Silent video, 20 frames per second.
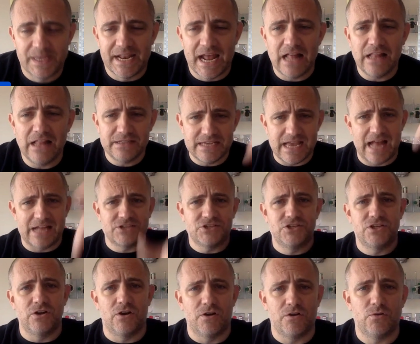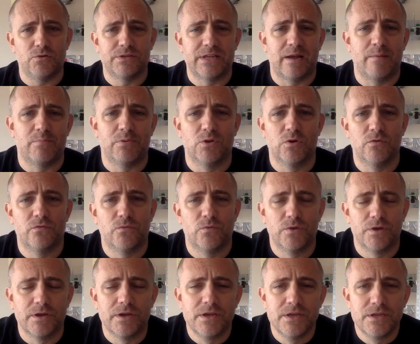And I'll attach the article down below for
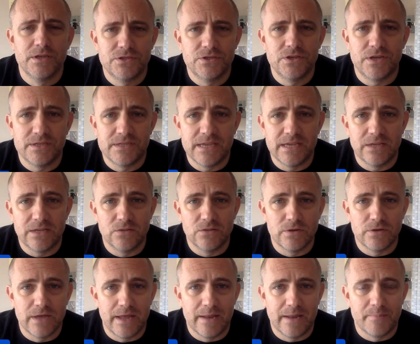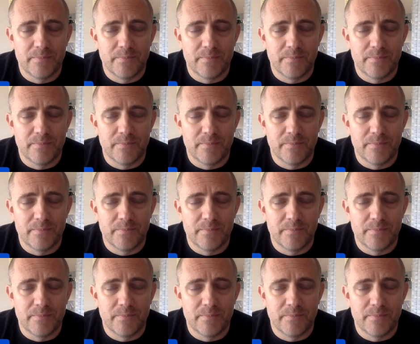you so you can take a look at it.